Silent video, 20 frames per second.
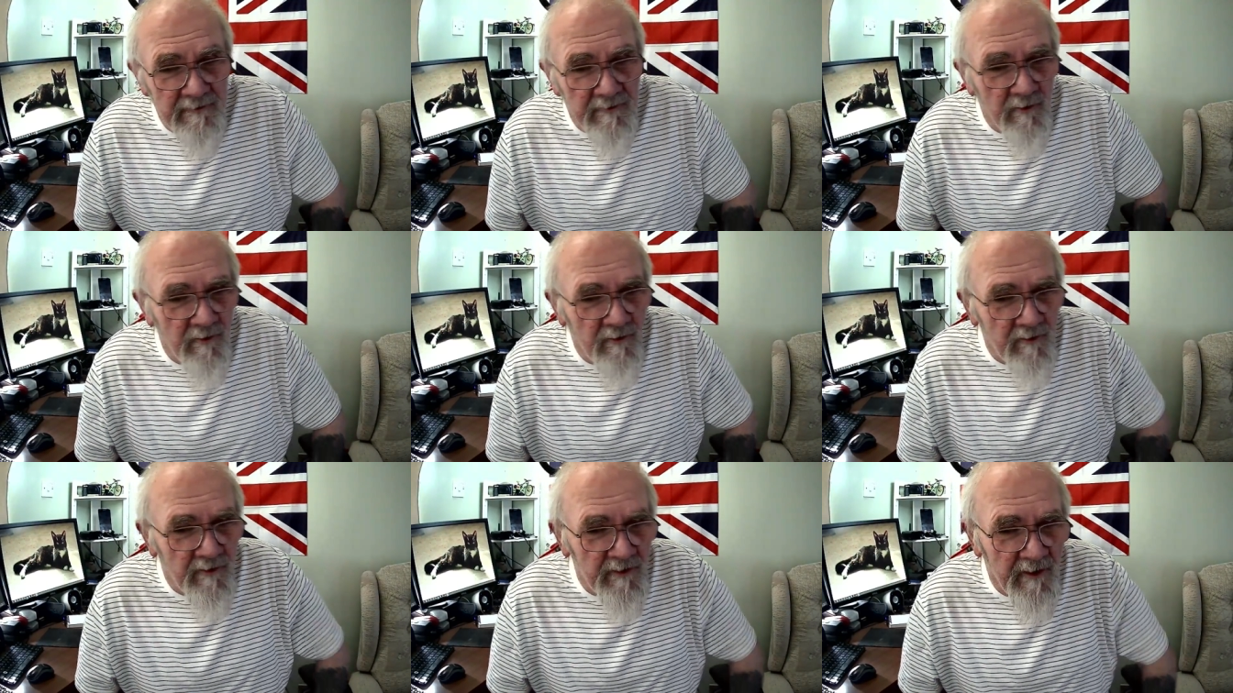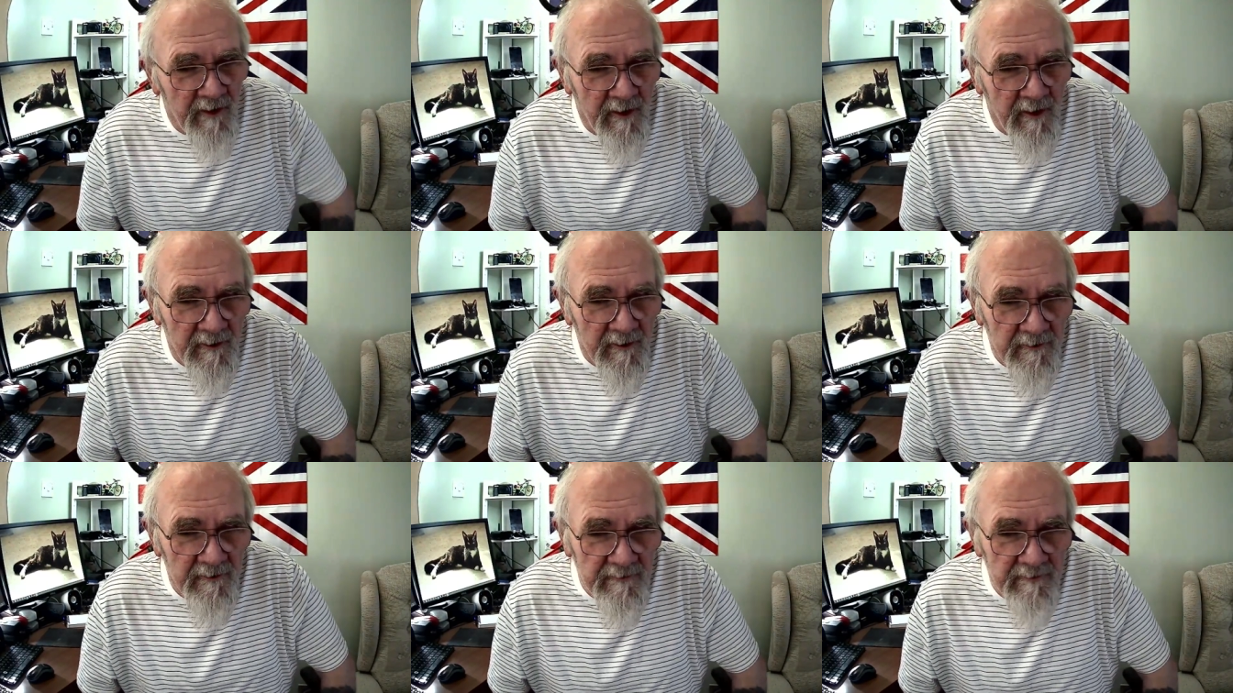Northern
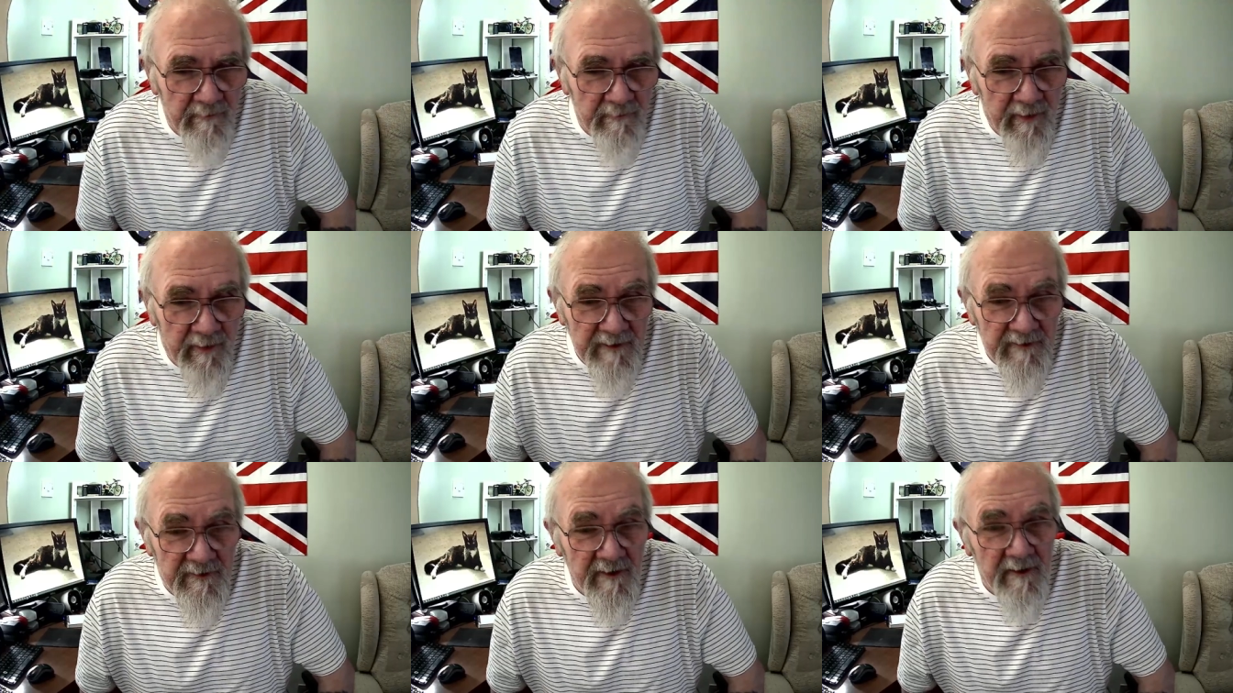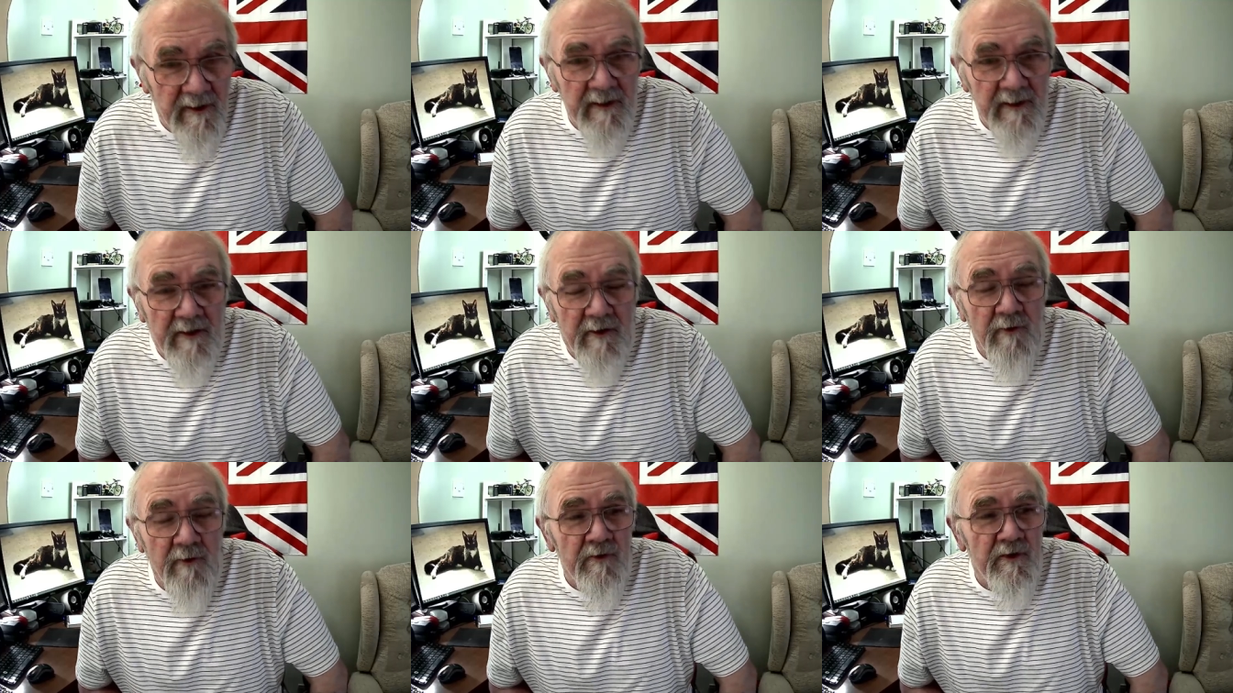Ireland, and basically
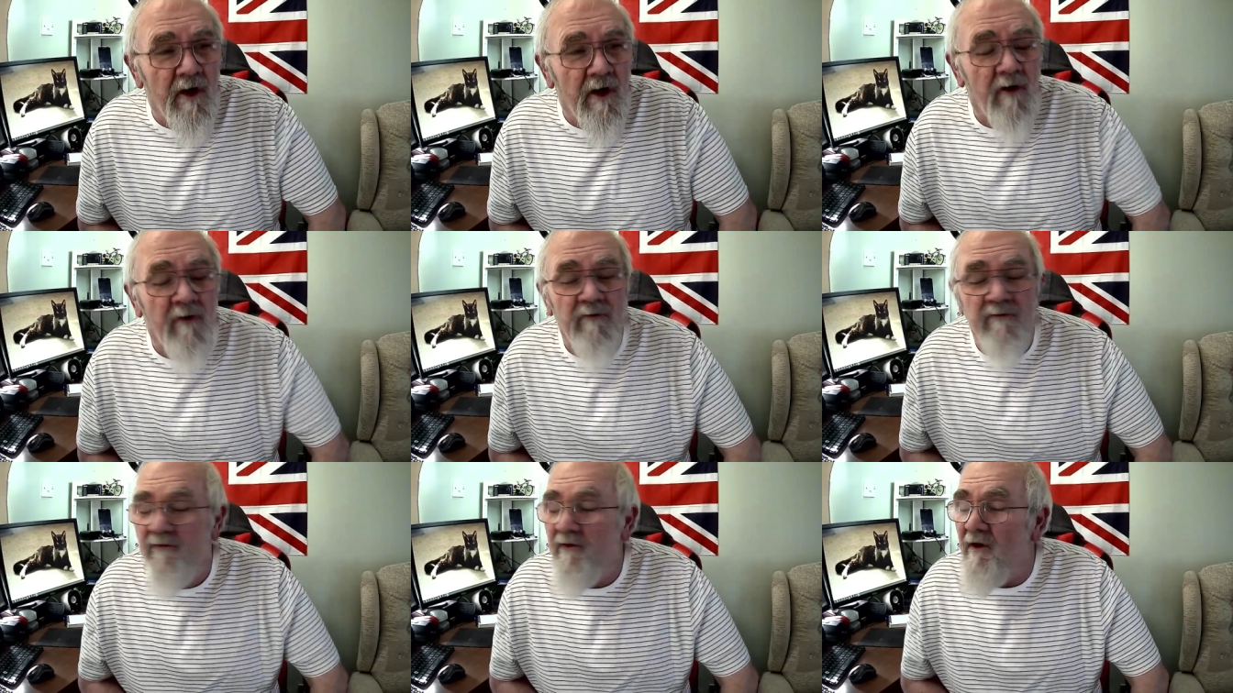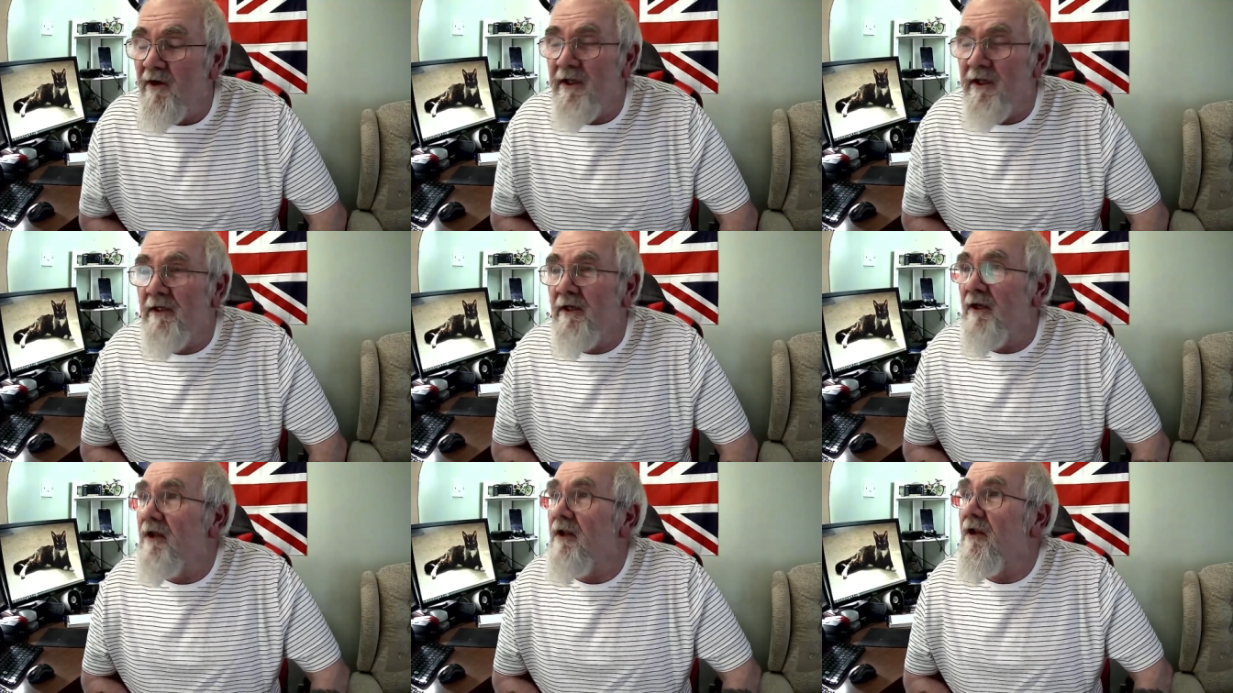called the whole
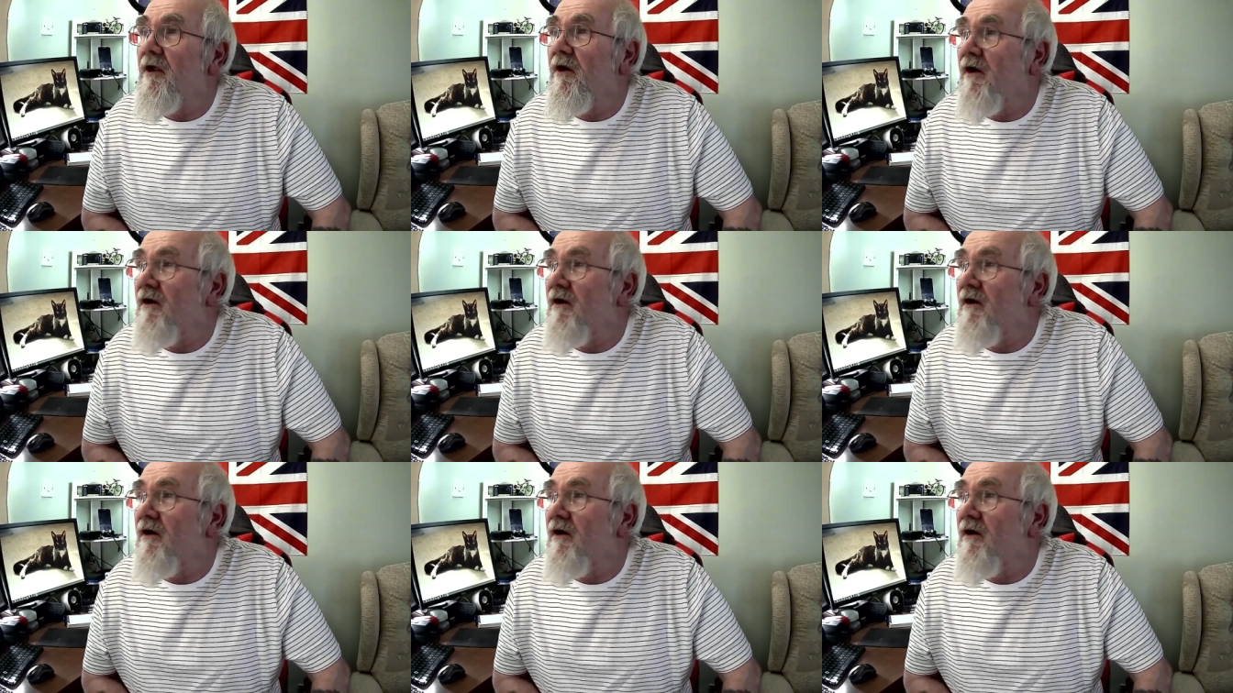fucking lot